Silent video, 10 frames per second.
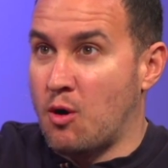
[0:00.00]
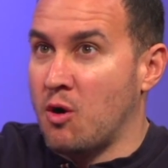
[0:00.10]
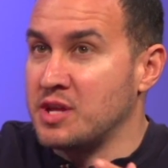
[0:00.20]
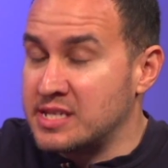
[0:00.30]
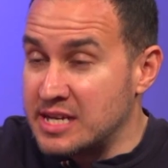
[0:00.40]

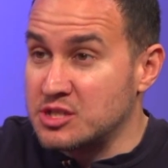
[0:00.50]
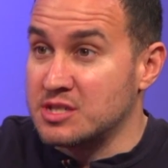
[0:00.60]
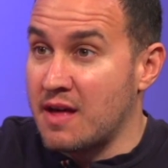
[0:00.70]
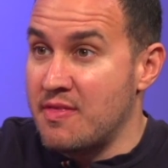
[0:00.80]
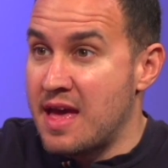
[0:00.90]
All the attention's
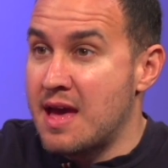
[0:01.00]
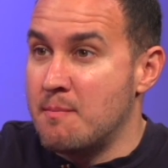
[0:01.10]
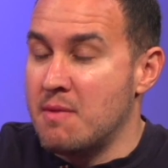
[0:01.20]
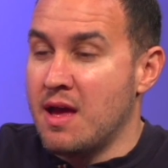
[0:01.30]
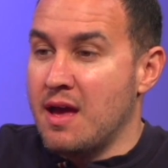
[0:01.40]
on
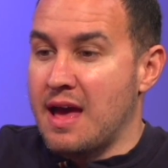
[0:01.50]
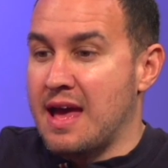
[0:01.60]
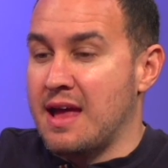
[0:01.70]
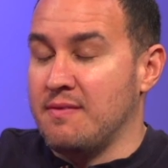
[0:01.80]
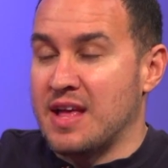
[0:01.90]
them,
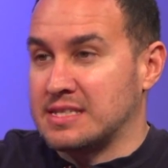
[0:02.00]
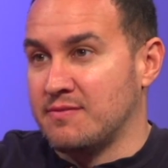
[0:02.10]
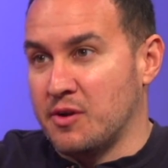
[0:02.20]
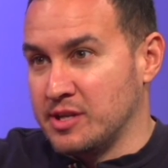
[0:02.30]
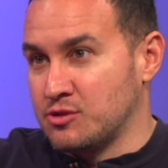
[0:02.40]
and that's a
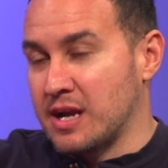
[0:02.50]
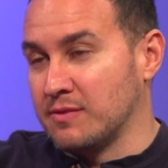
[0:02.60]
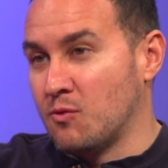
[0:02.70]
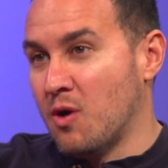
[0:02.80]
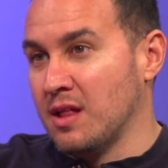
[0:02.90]
very
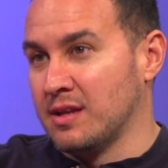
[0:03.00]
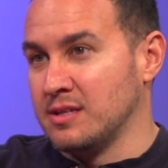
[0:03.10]
attractive quality.